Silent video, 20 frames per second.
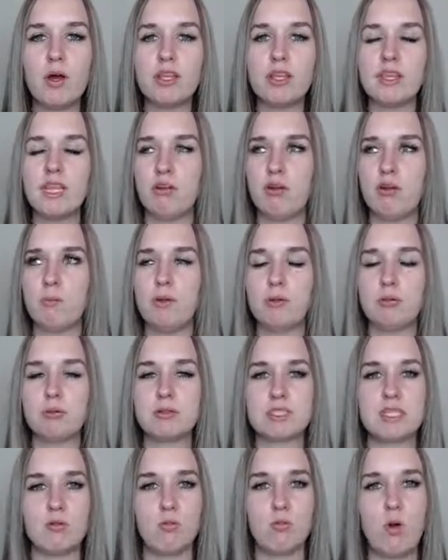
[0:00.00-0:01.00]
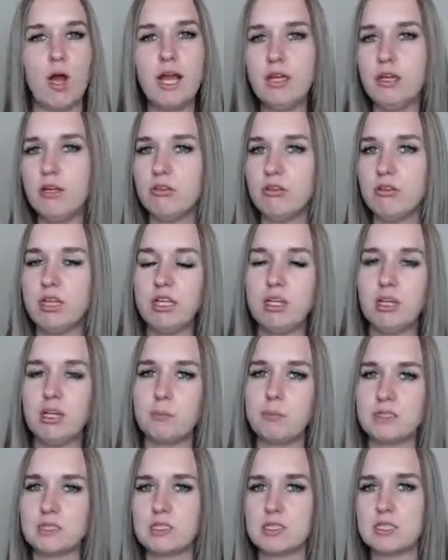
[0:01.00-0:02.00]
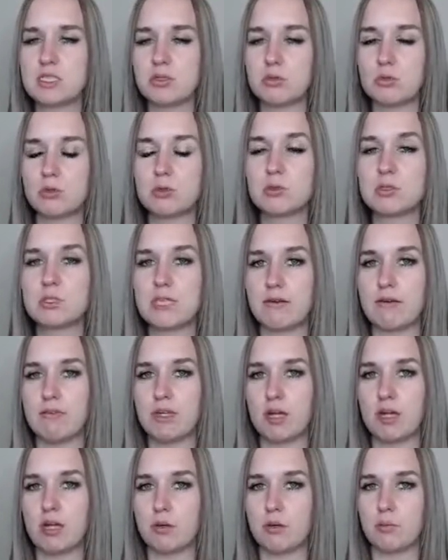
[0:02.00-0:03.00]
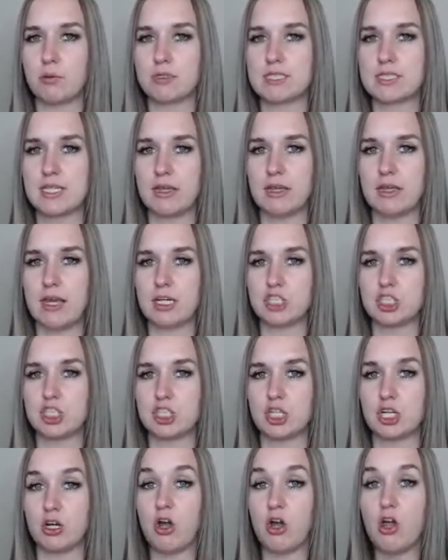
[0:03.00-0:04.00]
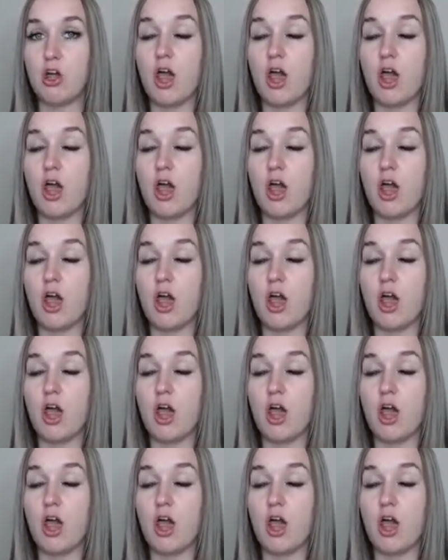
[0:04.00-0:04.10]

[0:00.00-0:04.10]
1 thing when people said, why do you think your business grew 700% last year?